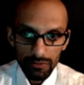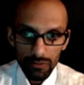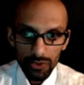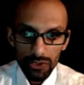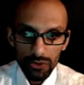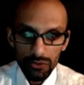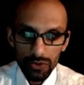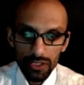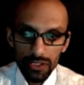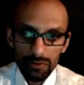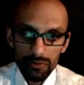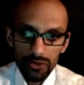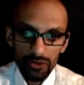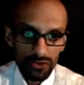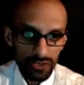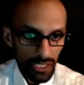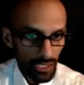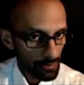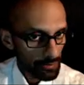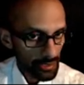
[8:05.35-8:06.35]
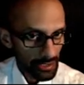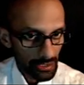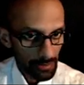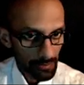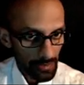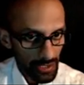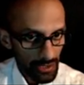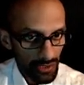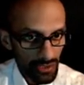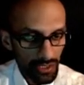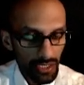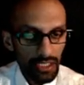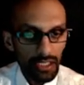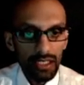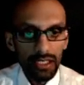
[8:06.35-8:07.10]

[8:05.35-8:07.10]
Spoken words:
Which one is most commonly missed?